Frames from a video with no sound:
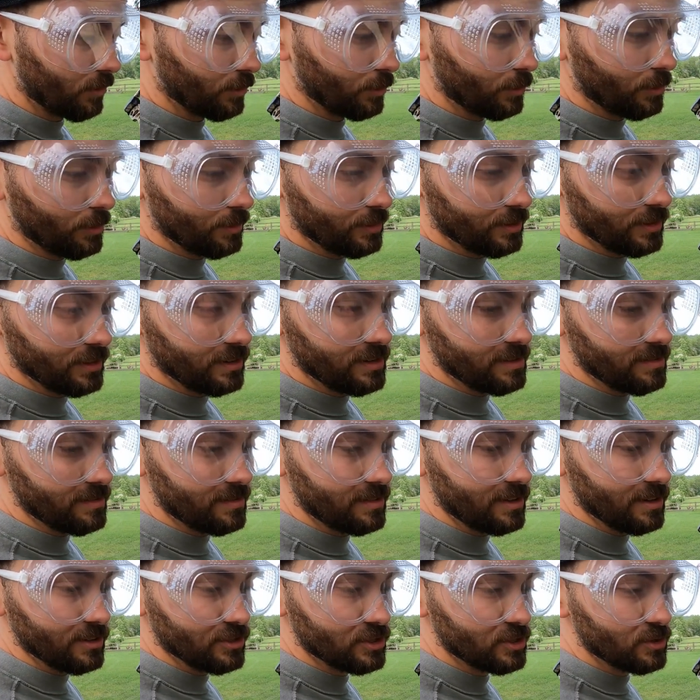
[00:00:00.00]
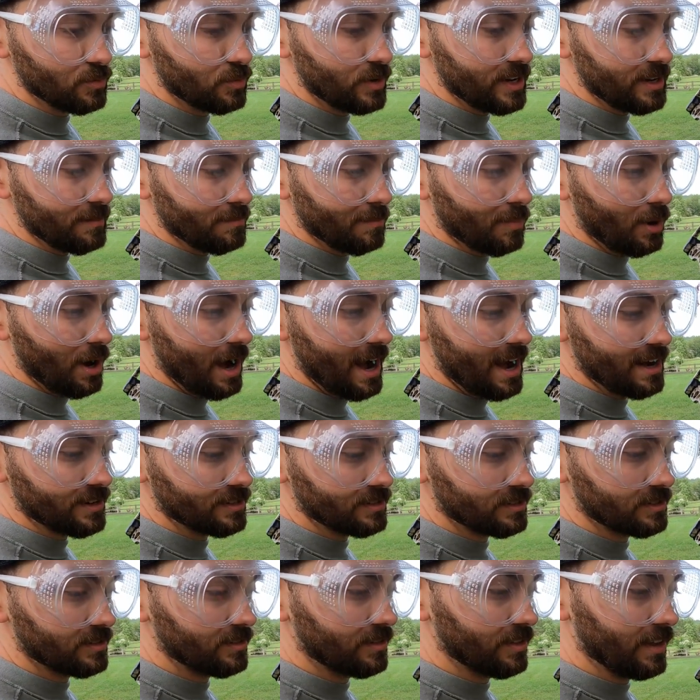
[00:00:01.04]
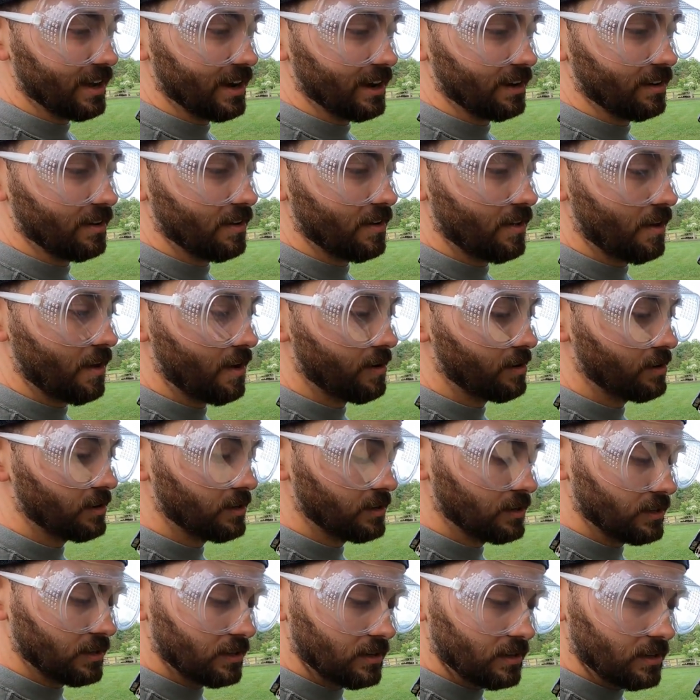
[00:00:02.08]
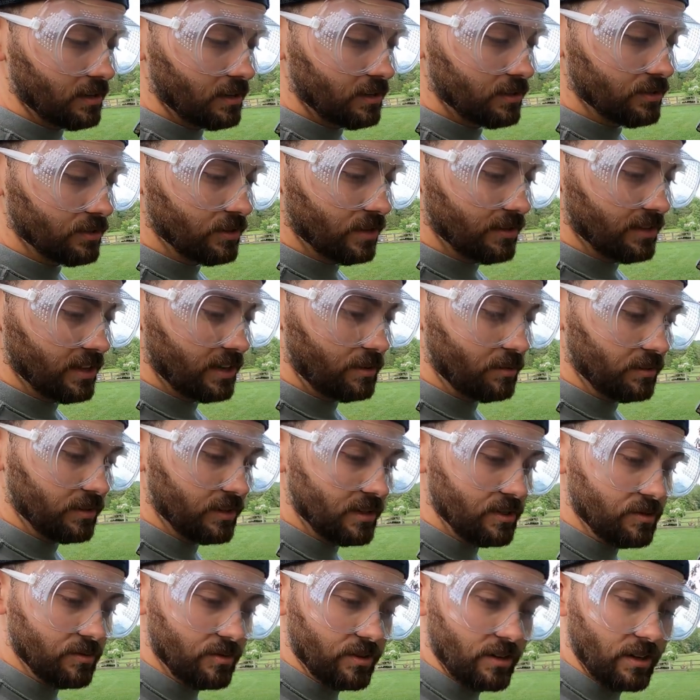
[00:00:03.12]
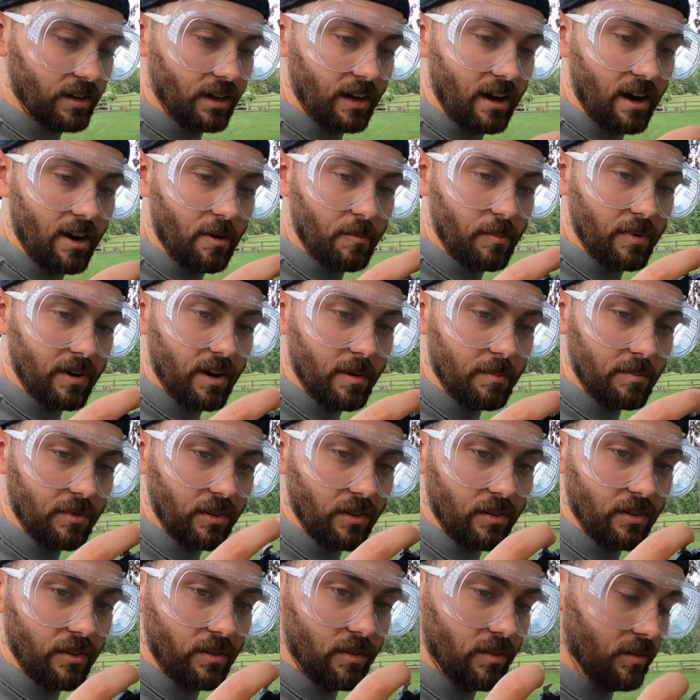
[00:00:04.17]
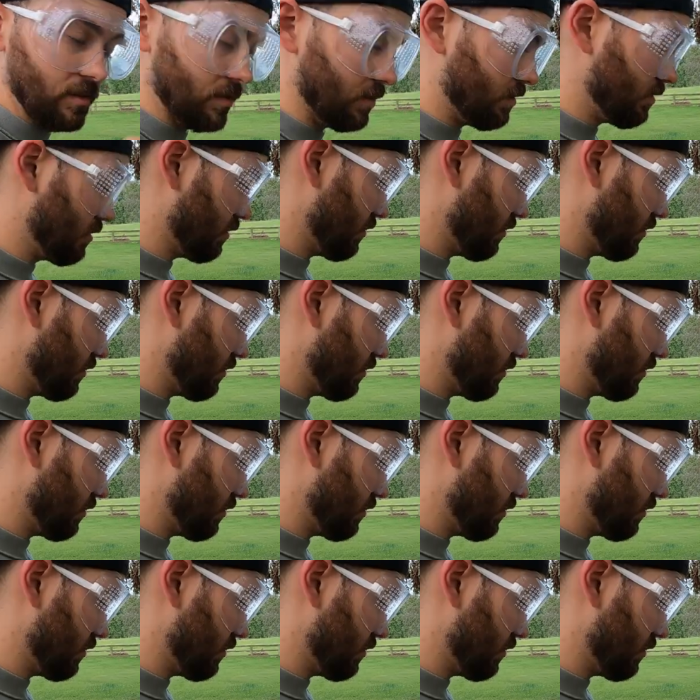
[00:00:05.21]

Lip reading: the one with the sweet brass thing. So I think with this one you got to open up the little